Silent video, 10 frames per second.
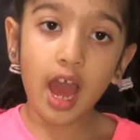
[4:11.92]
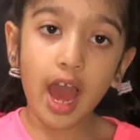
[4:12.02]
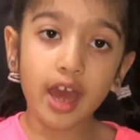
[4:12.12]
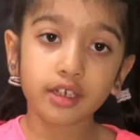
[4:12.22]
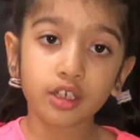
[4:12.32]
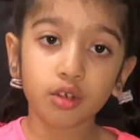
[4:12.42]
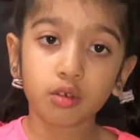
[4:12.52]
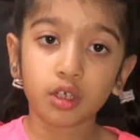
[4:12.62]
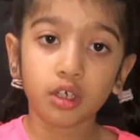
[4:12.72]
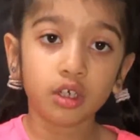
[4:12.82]
And you
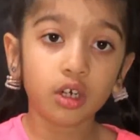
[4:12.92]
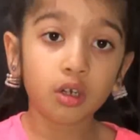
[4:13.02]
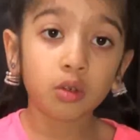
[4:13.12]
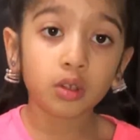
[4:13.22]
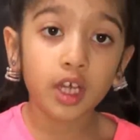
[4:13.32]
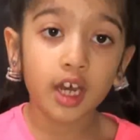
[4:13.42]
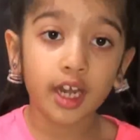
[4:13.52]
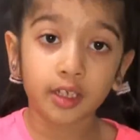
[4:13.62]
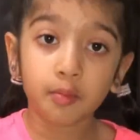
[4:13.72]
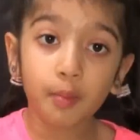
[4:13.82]
can learn on there
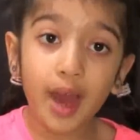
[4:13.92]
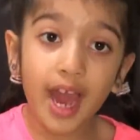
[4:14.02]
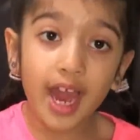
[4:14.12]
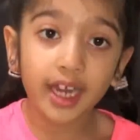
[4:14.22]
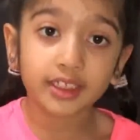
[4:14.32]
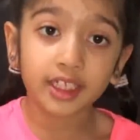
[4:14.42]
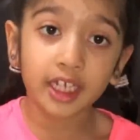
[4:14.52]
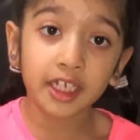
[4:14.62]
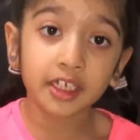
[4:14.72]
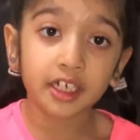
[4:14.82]
like math,
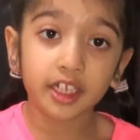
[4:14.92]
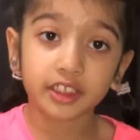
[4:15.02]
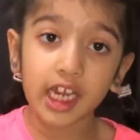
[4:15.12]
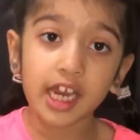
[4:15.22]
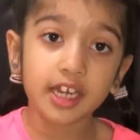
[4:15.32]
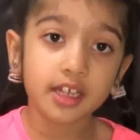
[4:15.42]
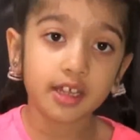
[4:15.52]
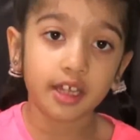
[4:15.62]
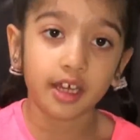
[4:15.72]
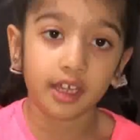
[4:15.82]
English,
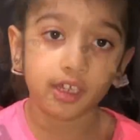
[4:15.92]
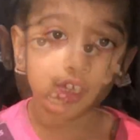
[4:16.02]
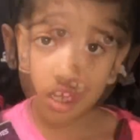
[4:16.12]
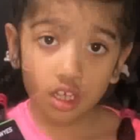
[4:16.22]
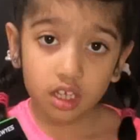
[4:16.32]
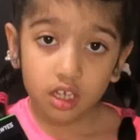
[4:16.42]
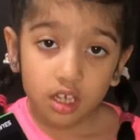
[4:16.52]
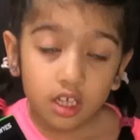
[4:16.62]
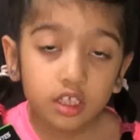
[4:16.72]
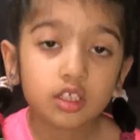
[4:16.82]
anything.
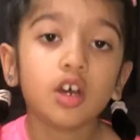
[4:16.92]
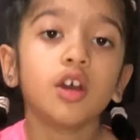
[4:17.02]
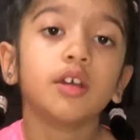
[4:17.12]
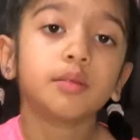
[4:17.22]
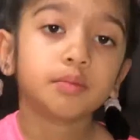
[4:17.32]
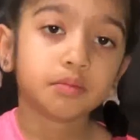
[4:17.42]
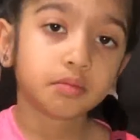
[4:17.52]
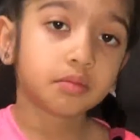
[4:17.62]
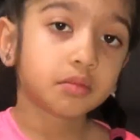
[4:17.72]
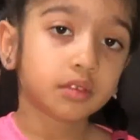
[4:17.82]
So
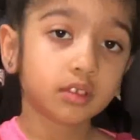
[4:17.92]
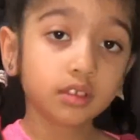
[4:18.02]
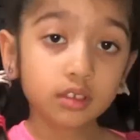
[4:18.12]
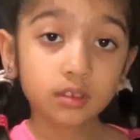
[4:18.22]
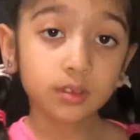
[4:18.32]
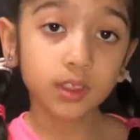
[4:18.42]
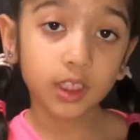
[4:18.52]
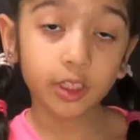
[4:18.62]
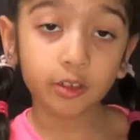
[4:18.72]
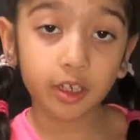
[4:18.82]

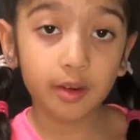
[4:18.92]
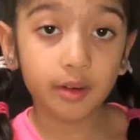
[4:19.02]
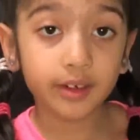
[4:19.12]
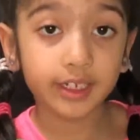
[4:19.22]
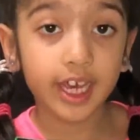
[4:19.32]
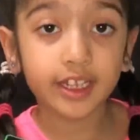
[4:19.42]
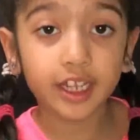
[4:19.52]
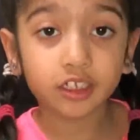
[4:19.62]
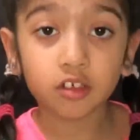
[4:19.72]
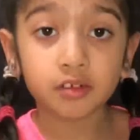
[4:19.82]
you can get
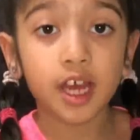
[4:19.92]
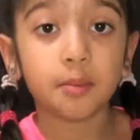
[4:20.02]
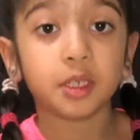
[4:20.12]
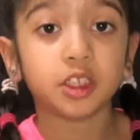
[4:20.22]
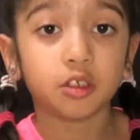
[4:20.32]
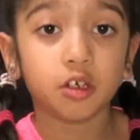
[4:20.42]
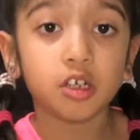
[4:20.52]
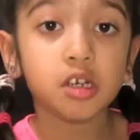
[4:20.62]
this on Amazon.